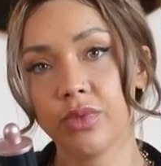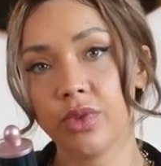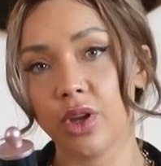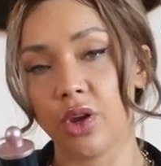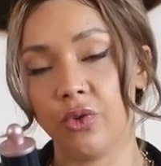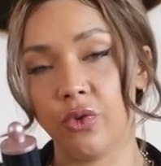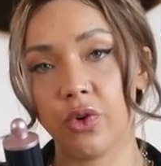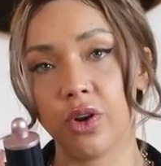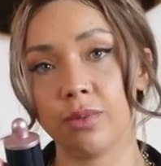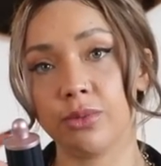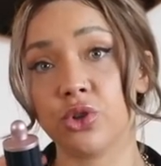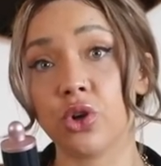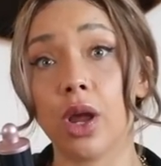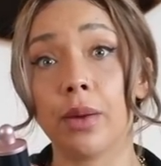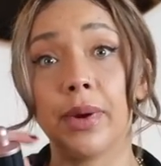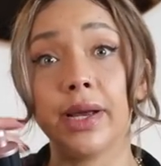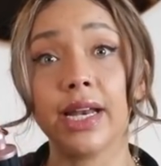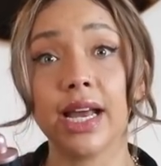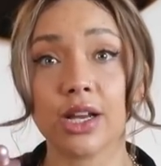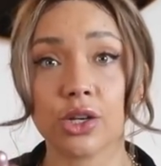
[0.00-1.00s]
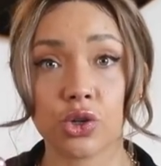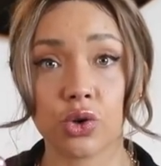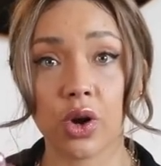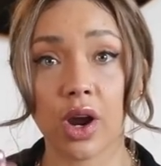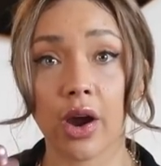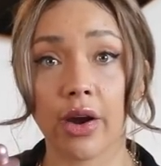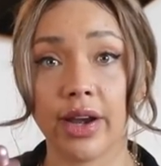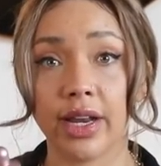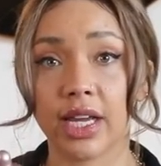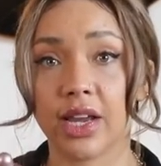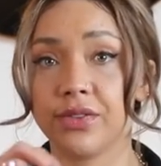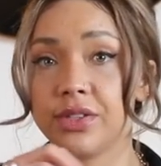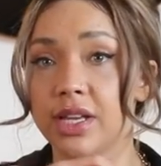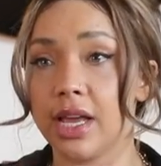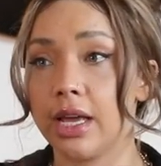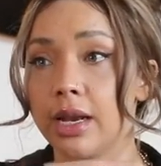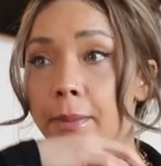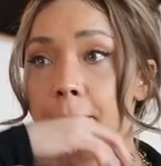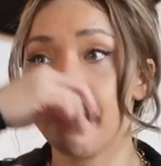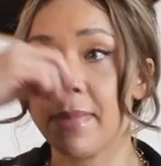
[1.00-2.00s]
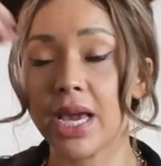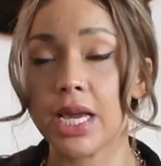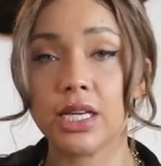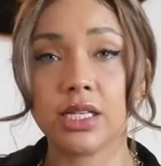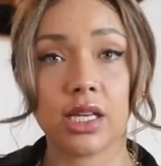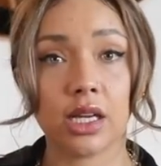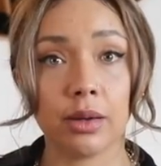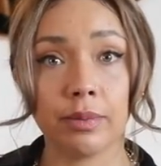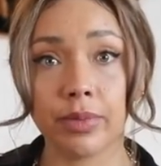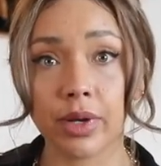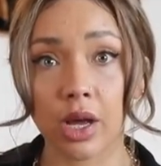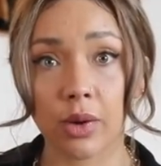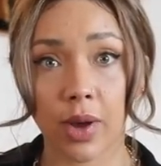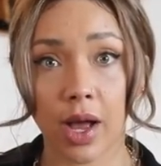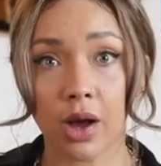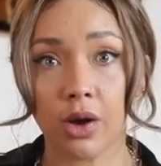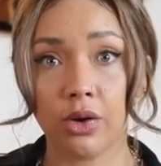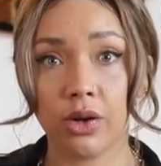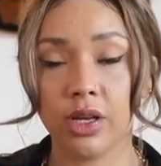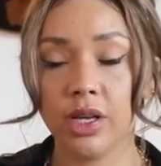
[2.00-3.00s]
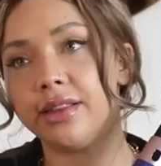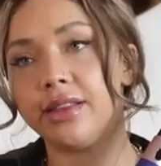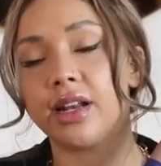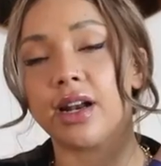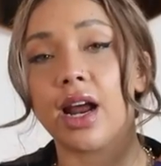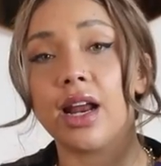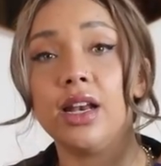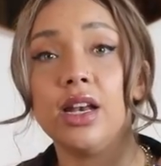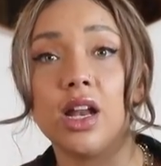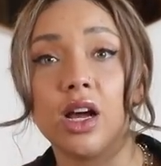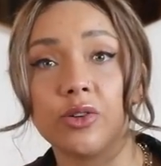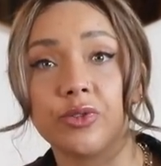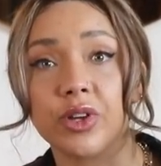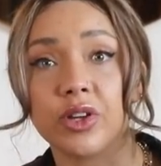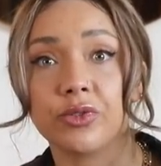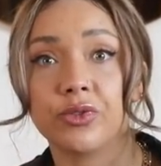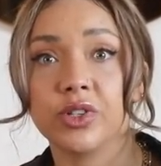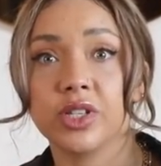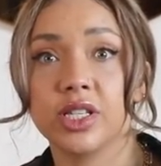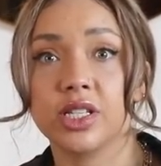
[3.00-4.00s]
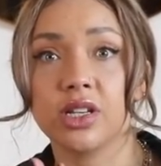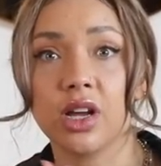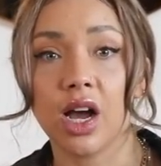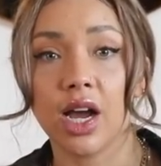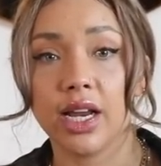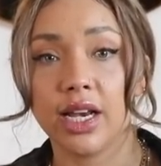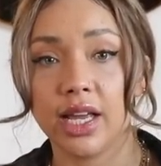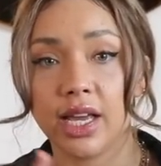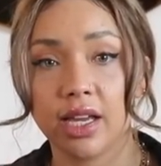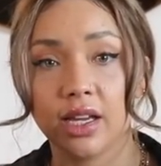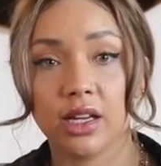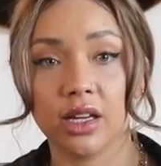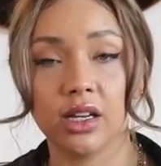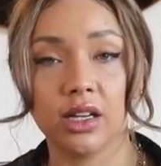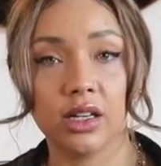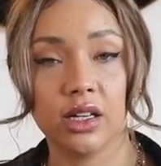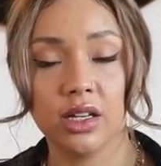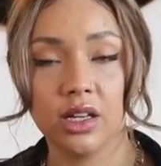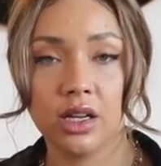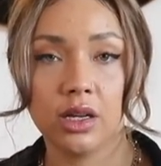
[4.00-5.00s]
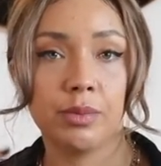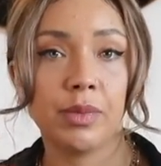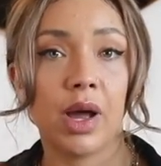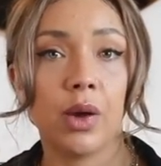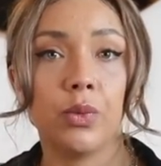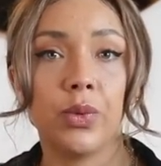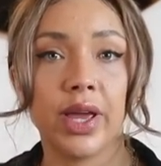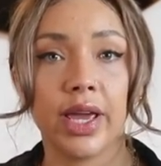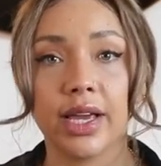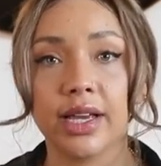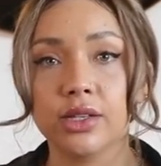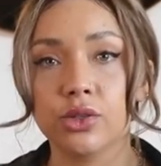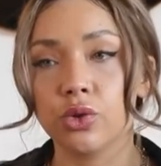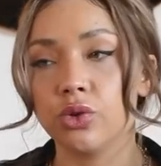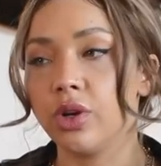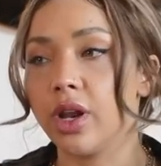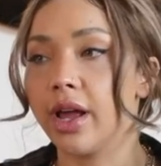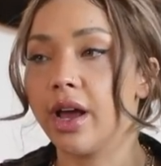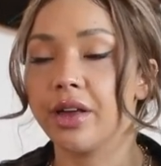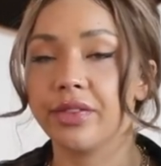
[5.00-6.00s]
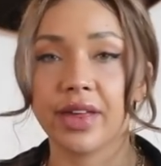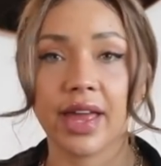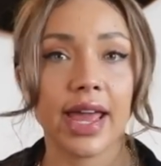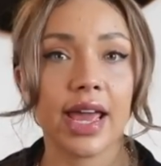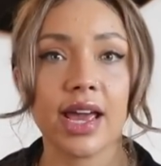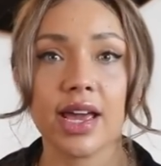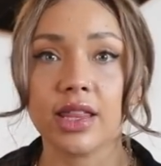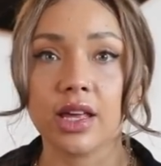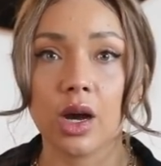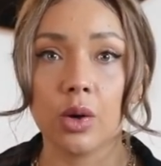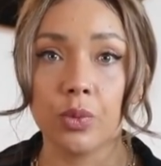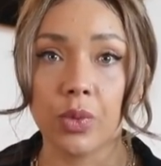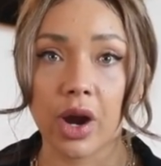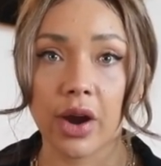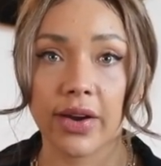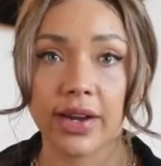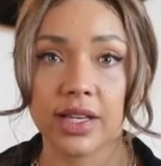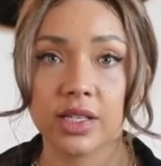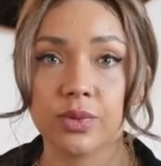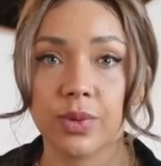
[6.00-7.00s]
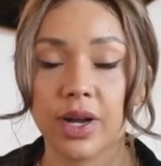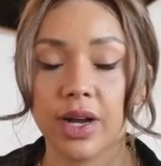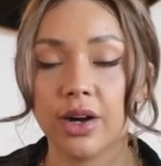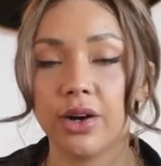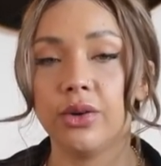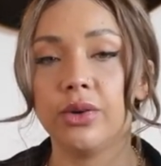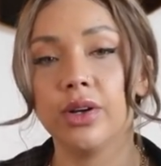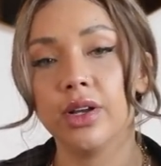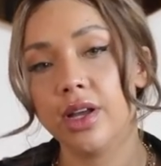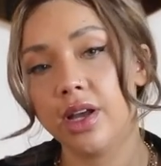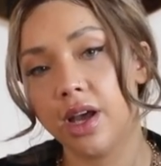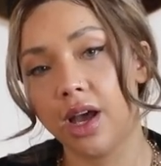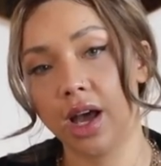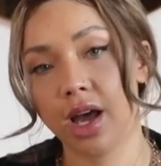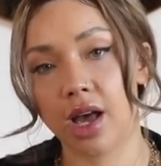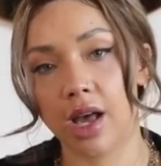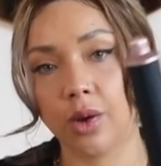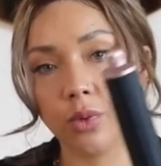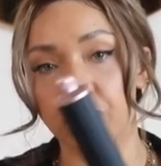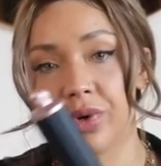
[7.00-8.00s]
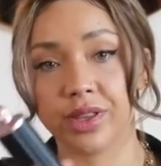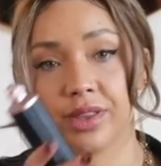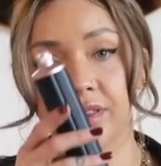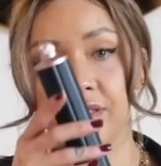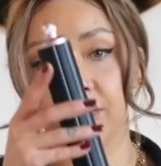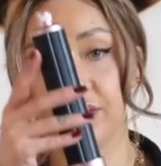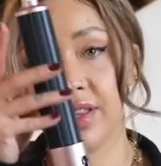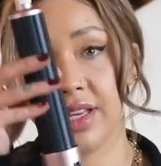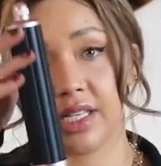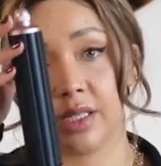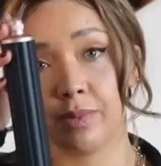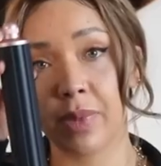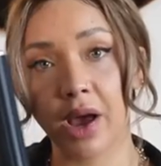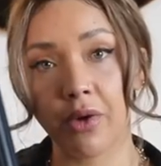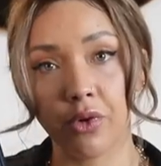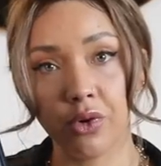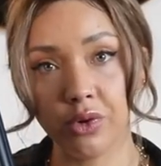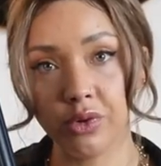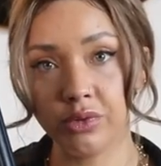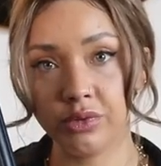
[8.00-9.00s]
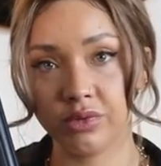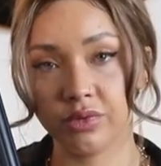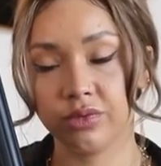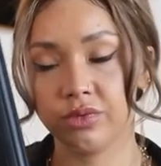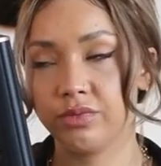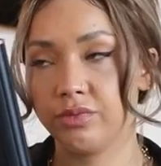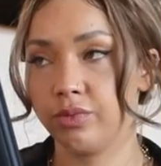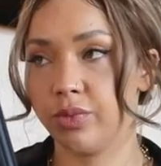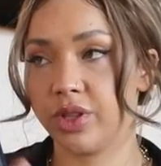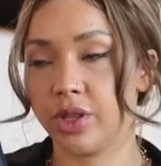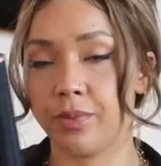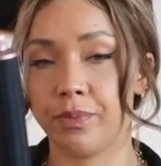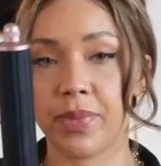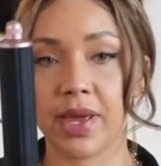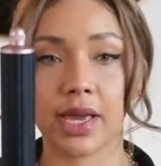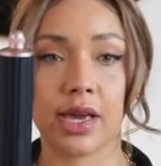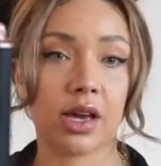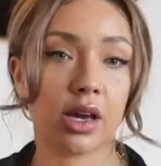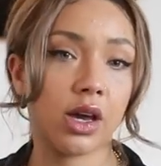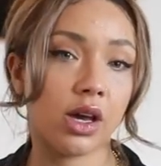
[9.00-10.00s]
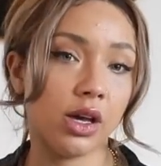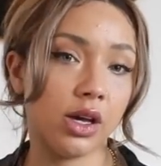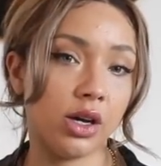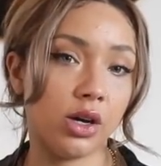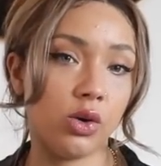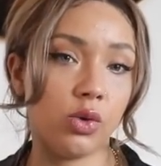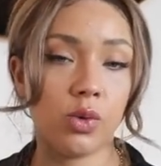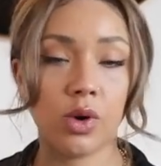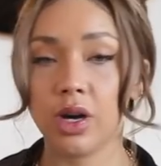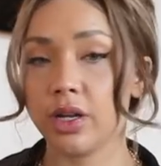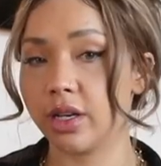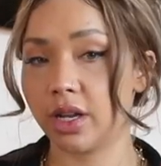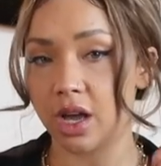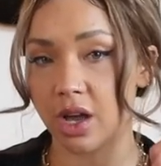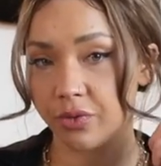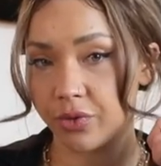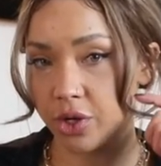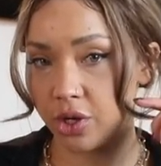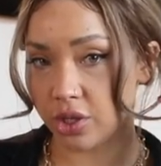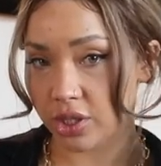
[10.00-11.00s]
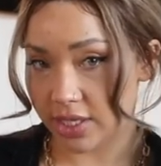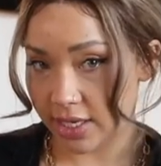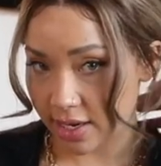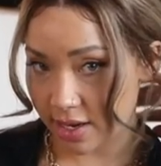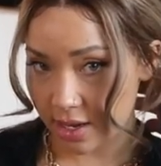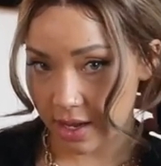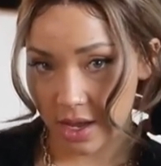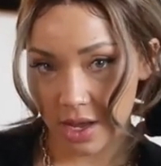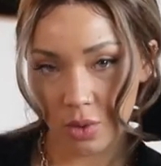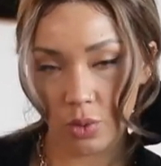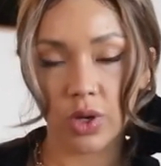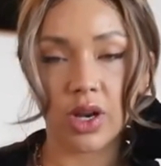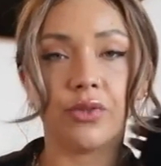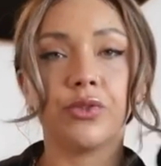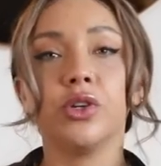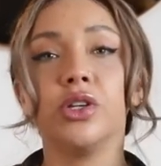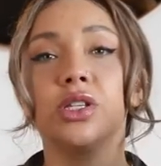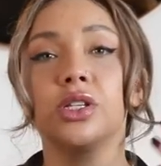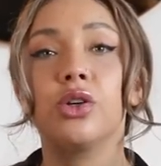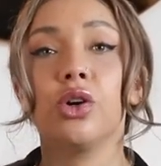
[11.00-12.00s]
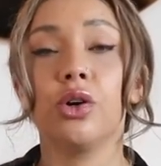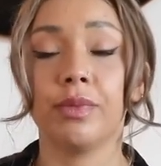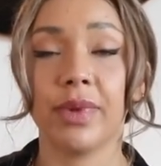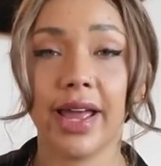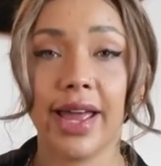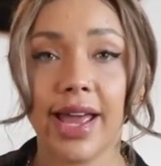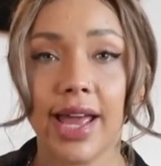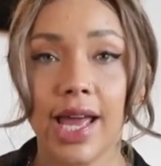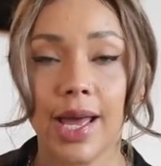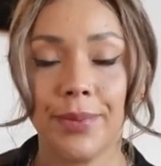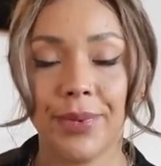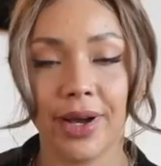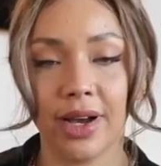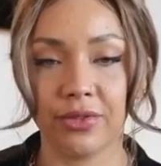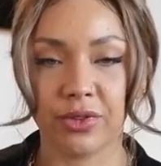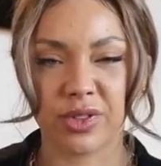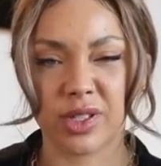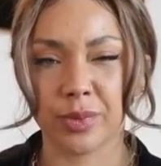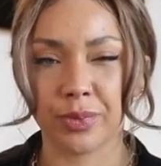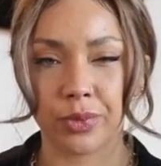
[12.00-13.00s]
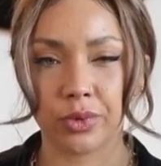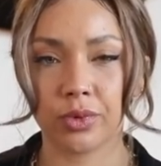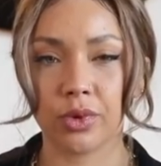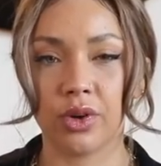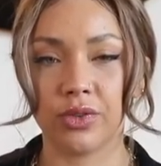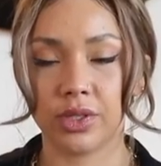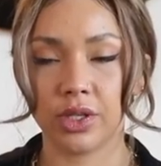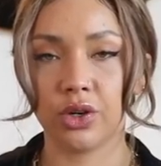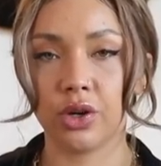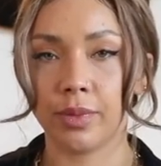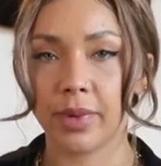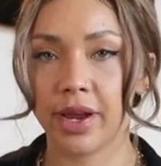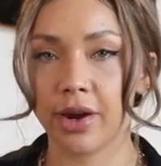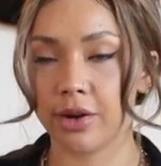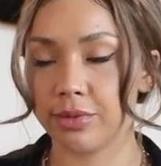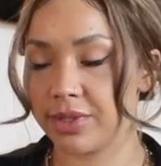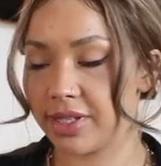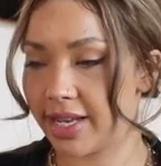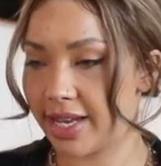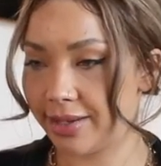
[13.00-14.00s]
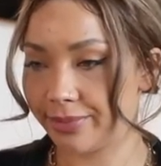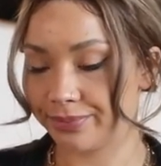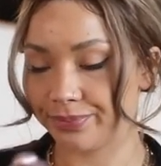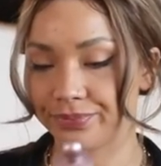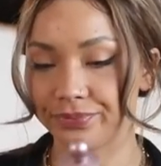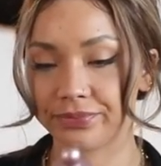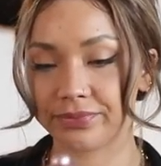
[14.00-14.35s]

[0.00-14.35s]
for when I'm drying my natural hair and it gives it an amazing blowout. And then I love it for styling my wigs or like other hair that I'm wearing as well with this barrel, with the big curl one. Like I've used it on my hair, but I've obviously got my hair up today.